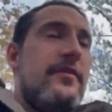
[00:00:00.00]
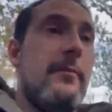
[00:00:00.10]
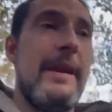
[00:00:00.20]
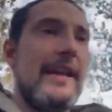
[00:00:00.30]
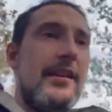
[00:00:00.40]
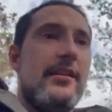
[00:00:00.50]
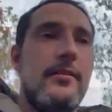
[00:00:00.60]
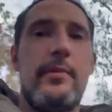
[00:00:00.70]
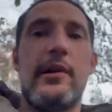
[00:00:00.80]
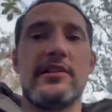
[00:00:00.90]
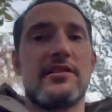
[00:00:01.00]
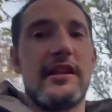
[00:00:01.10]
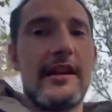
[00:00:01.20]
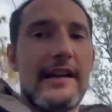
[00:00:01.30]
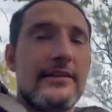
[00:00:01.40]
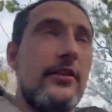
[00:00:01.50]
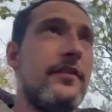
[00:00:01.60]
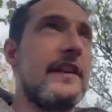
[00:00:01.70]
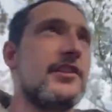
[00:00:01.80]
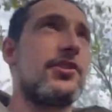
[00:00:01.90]
me, personally, I don't
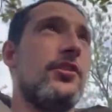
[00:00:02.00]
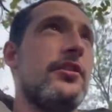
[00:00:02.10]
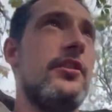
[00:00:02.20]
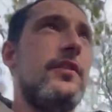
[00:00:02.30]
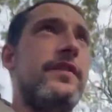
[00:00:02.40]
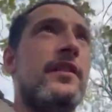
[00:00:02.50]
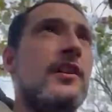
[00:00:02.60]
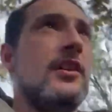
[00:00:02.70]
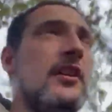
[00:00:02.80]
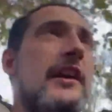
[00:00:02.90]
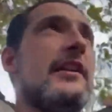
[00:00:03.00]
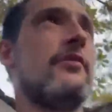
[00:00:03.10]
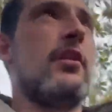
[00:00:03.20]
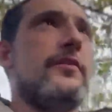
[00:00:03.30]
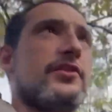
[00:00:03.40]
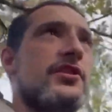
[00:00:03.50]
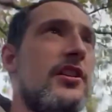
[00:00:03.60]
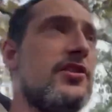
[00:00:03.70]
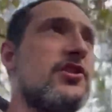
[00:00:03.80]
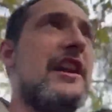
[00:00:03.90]
think he's shown enough in a Rovers
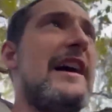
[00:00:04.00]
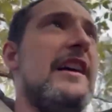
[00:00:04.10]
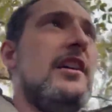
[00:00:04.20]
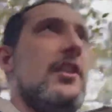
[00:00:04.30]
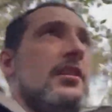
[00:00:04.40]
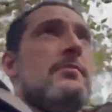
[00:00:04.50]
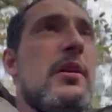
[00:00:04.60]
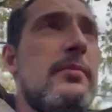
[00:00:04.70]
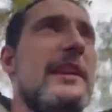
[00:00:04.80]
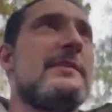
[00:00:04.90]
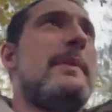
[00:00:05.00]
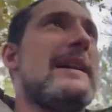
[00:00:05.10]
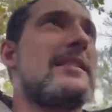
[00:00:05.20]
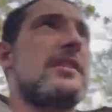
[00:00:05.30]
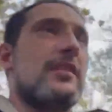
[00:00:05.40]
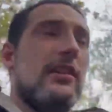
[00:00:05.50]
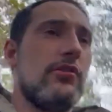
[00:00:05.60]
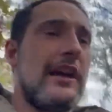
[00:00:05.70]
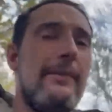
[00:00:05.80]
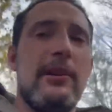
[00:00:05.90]
shirt just yet. Probably his best little
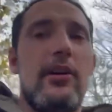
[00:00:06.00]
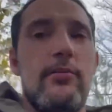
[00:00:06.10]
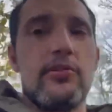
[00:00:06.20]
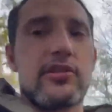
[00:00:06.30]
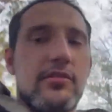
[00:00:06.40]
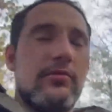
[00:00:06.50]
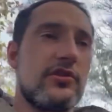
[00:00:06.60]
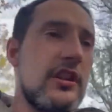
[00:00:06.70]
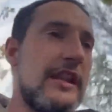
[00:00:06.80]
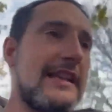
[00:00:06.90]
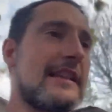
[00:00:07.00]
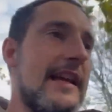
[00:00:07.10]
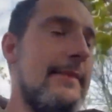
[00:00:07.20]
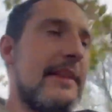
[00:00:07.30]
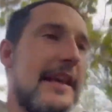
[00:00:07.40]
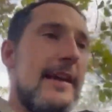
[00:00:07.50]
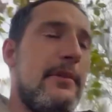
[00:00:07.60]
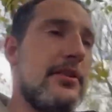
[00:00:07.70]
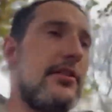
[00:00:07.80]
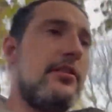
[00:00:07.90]
cameo was the last game. He came
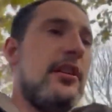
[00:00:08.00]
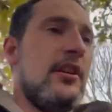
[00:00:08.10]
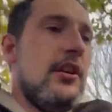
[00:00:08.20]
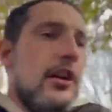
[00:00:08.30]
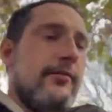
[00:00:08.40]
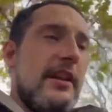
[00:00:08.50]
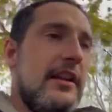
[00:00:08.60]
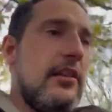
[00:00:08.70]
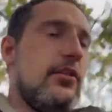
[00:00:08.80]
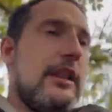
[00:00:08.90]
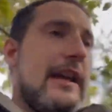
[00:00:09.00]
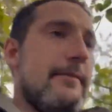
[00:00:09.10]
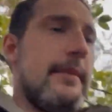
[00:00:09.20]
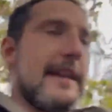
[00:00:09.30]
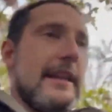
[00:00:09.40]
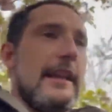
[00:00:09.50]
on and really looked like making